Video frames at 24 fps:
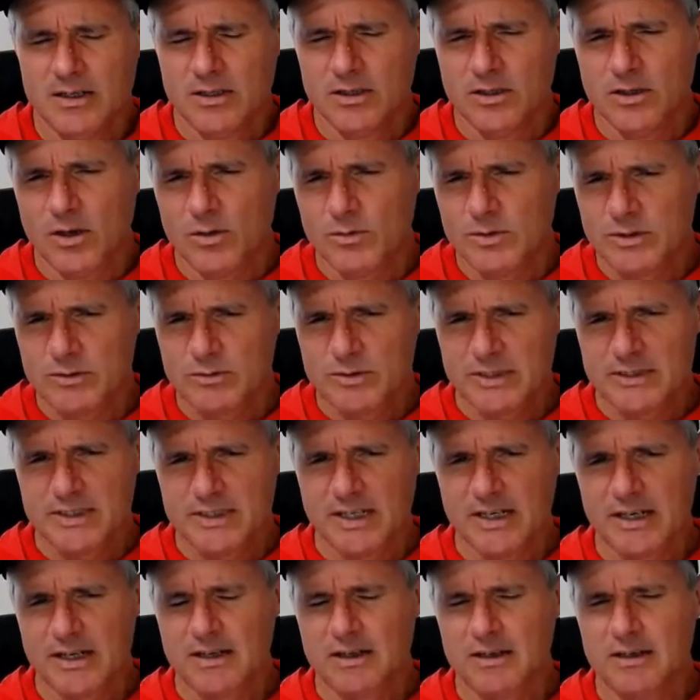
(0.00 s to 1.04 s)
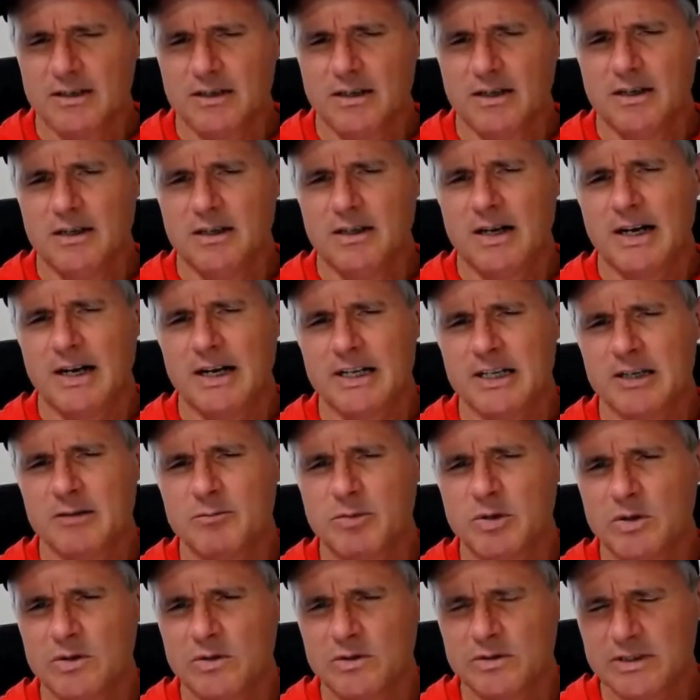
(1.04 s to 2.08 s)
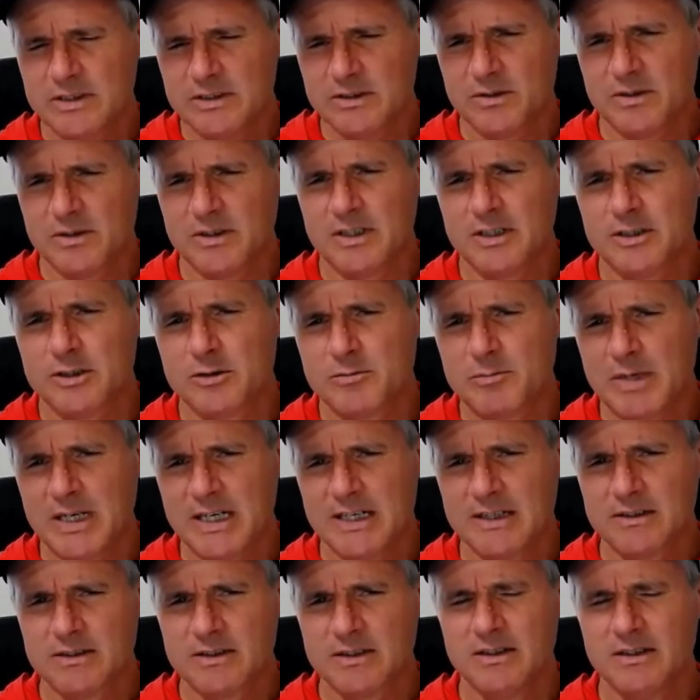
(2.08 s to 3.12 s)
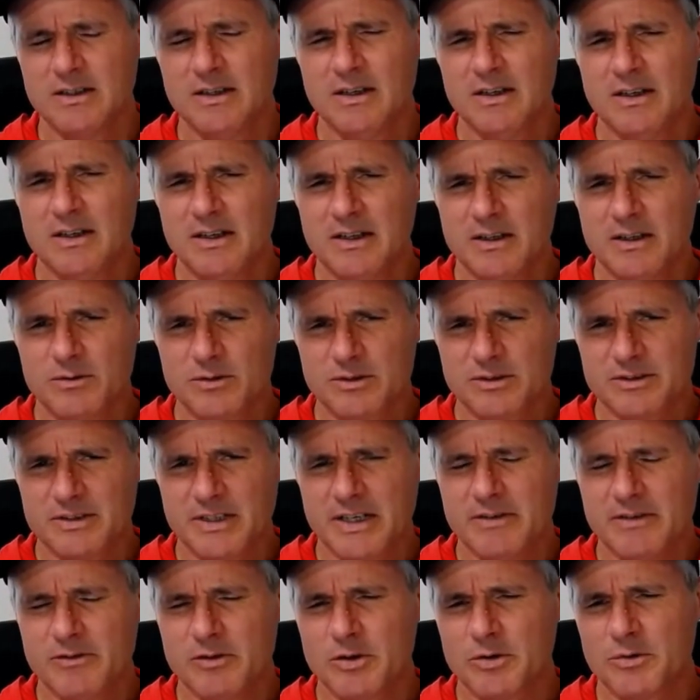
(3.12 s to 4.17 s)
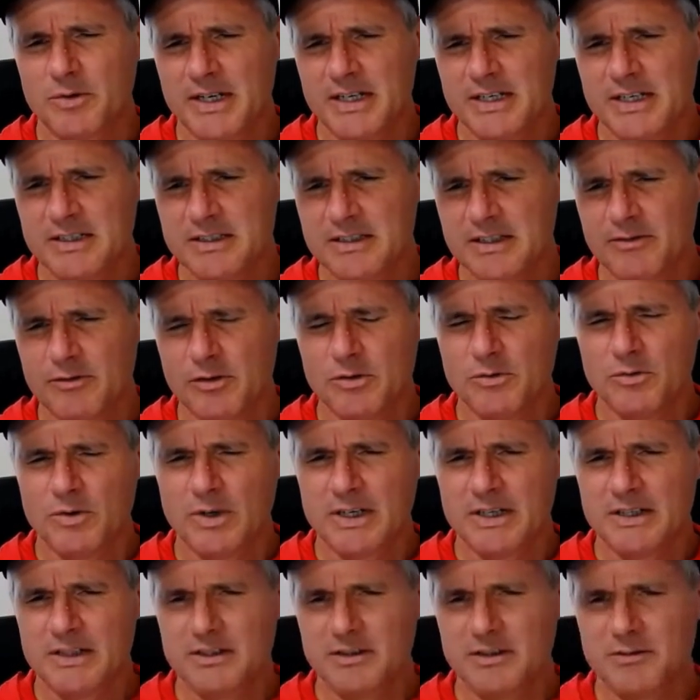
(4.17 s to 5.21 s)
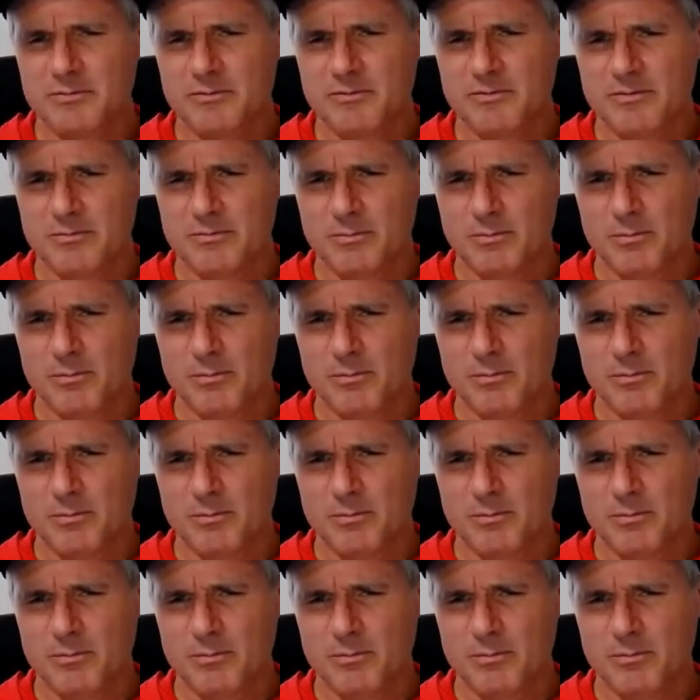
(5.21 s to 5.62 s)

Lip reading: You always want to take hiking poles into a 100-miler. It will save your race if you run into,